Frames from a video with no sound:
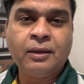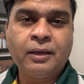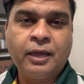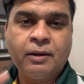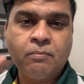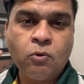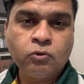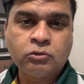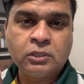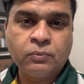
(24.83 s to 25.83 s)
and
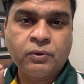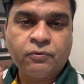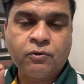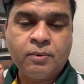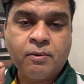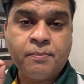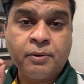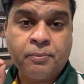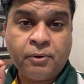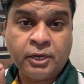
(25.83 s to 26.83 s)
most of them were from our
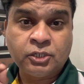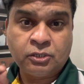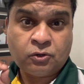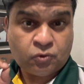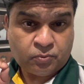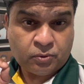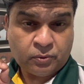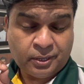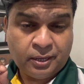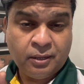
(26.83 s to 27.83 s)
preparation group.
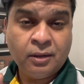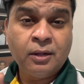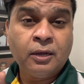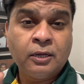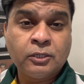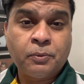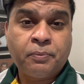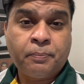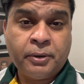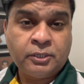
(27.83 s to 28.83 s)
Okay, so
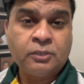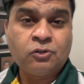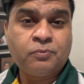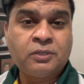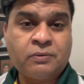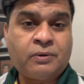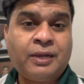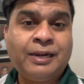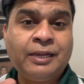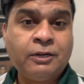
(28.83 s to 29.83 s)
preparation group is our
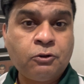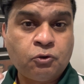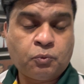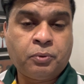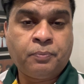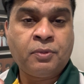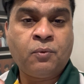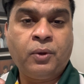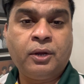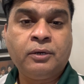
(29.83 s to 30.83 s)
elite group
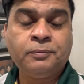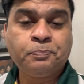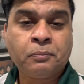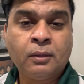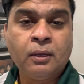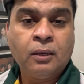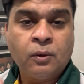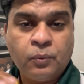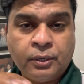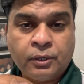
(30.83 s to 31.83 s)
where
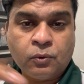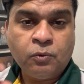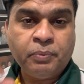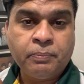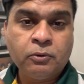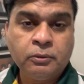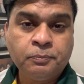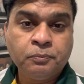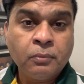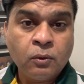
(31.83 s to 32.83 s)
we recruit people
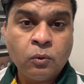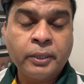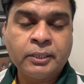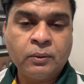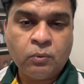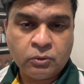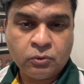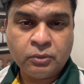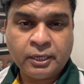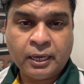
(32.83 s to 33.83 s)
who actually want to
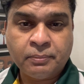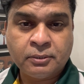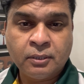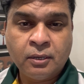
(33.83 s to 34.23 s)
do the KAPs